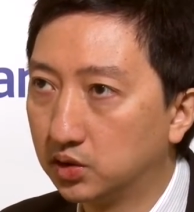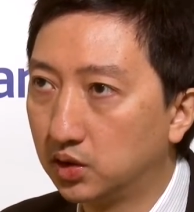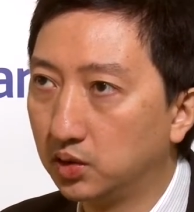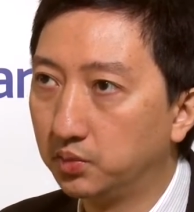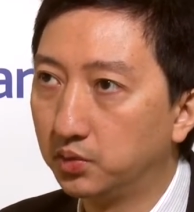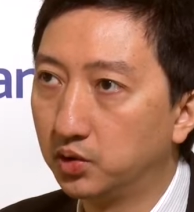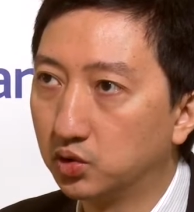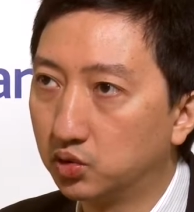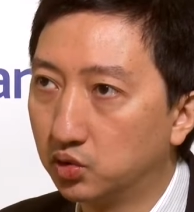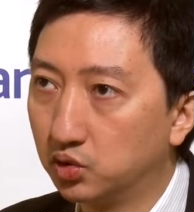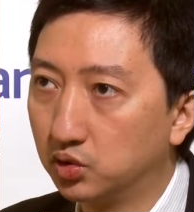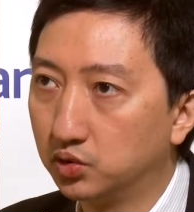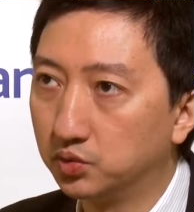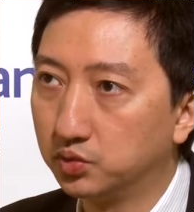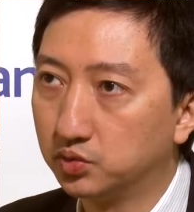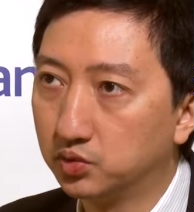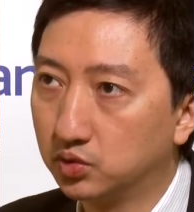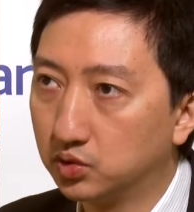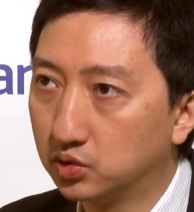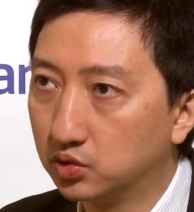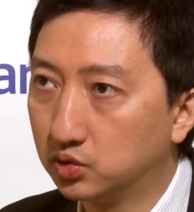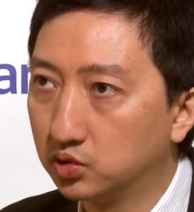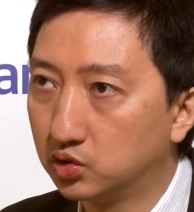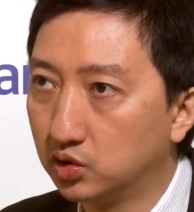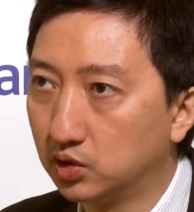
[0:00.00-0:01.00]
chemo group
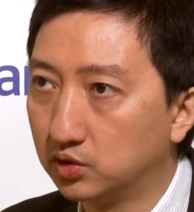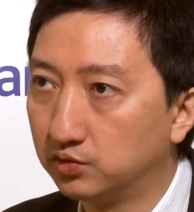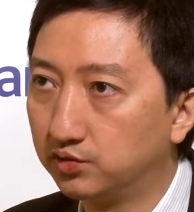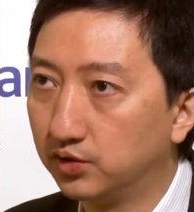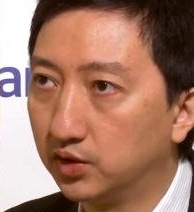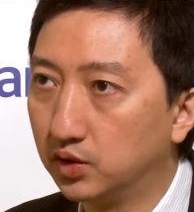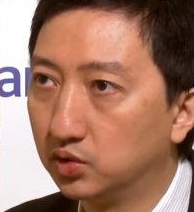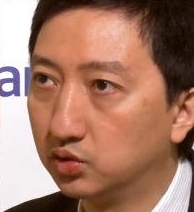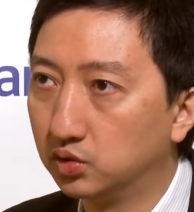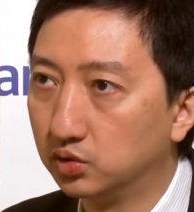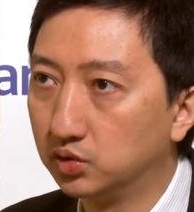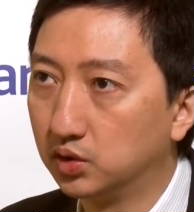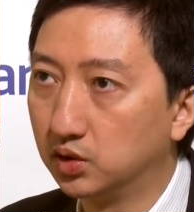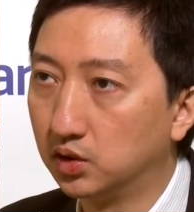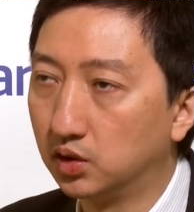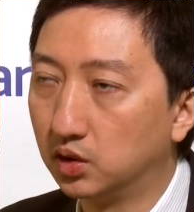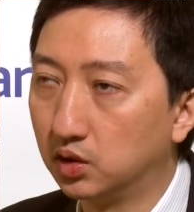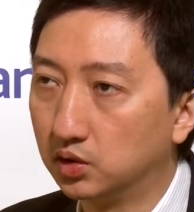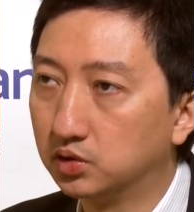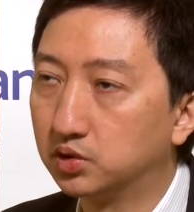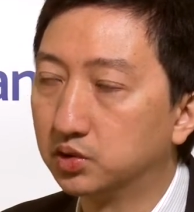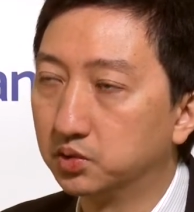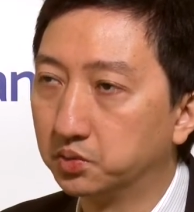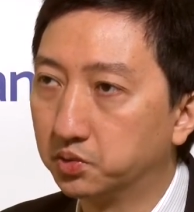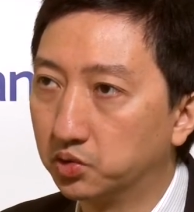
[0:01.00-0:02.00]
transfer to the
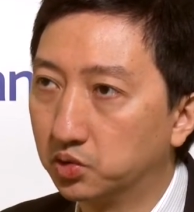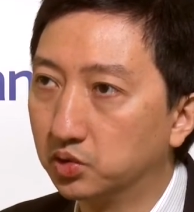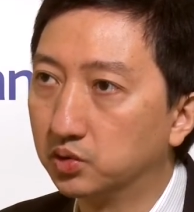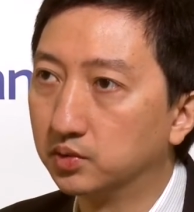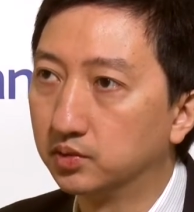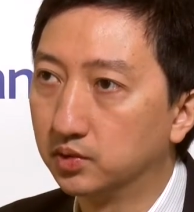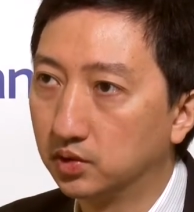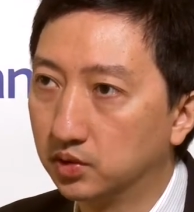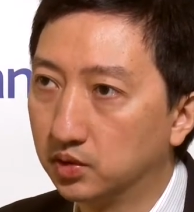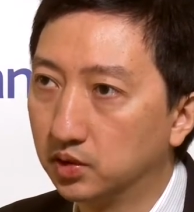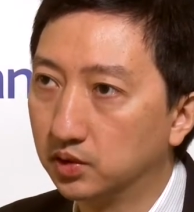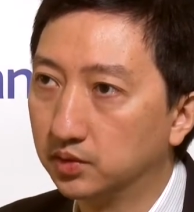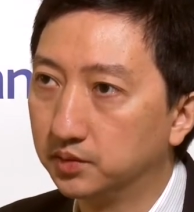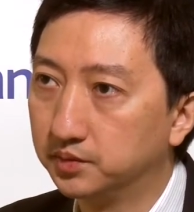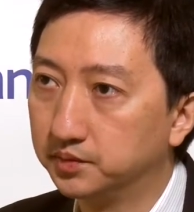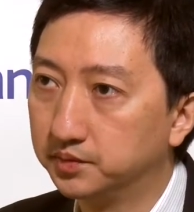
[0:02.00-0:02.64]
erlotinib.